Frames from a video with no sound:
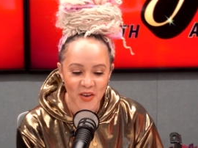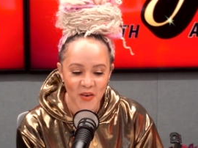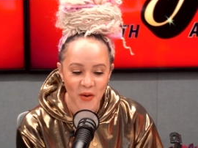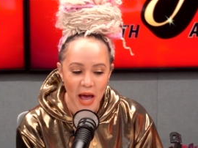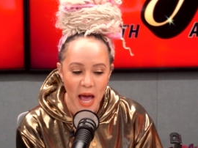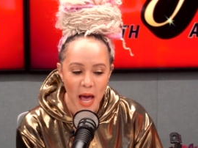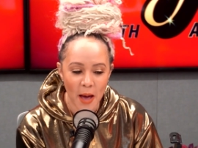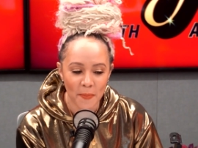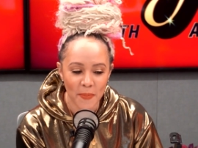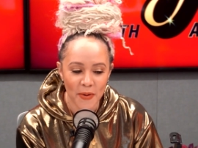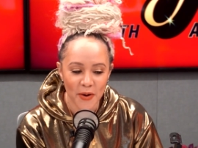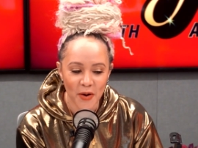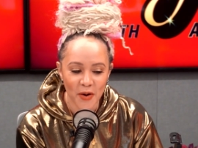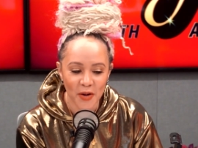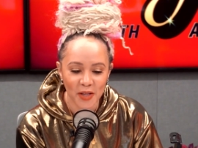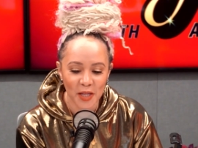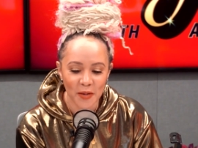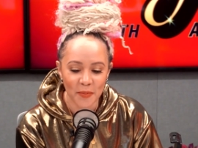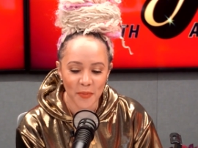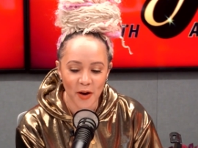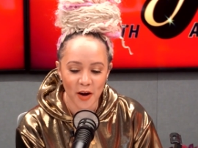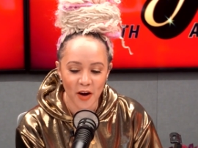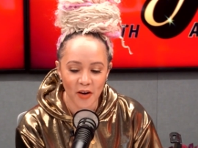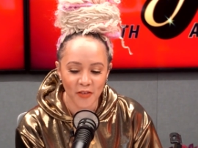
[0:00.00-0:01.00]
What? Happy
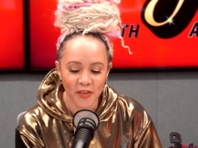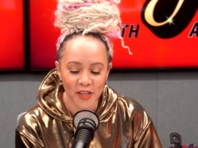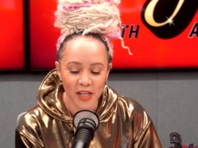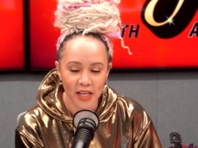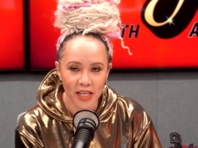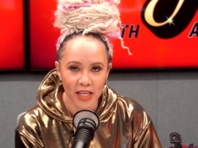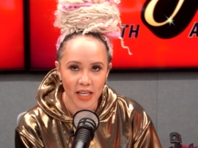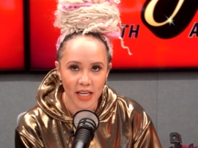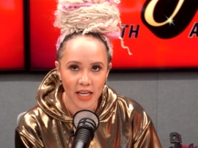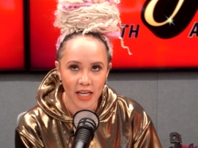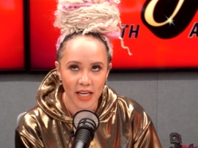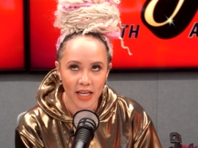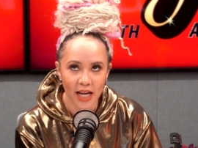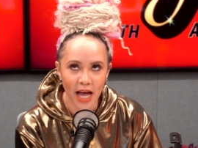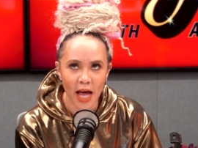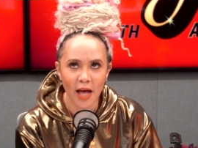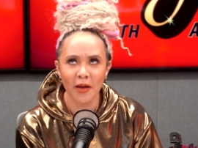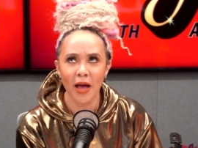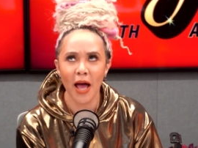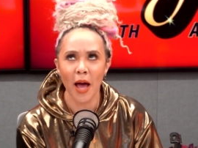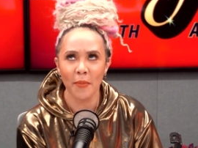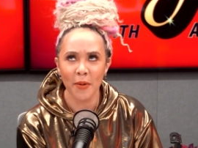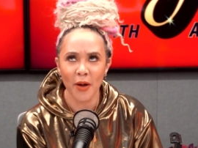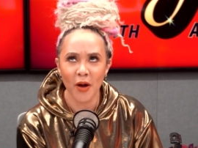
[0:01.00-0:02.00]
early birthday. Okay, yeah,
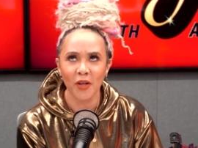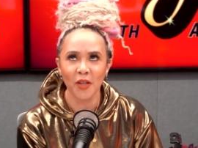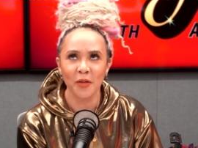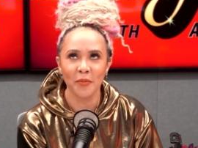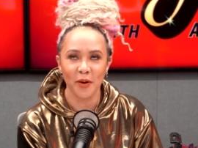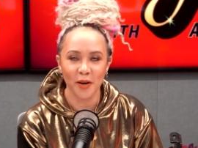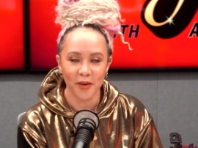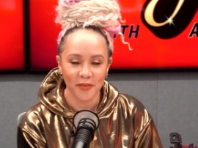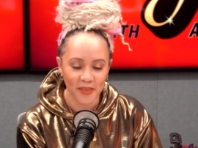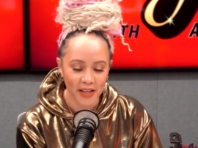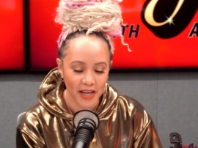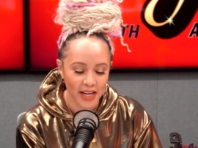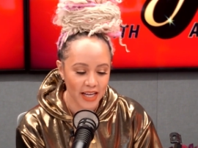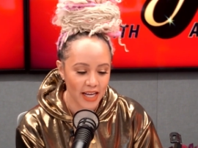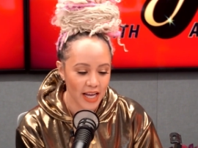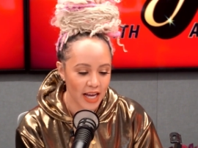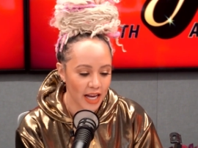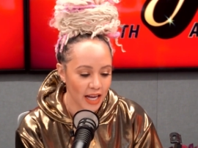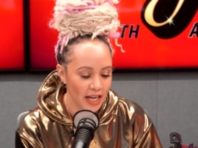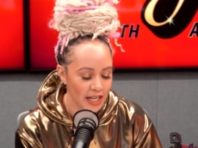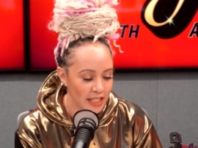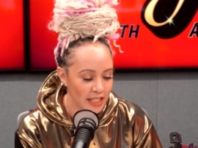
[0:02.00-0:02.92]
ha happy early birthday, yeah.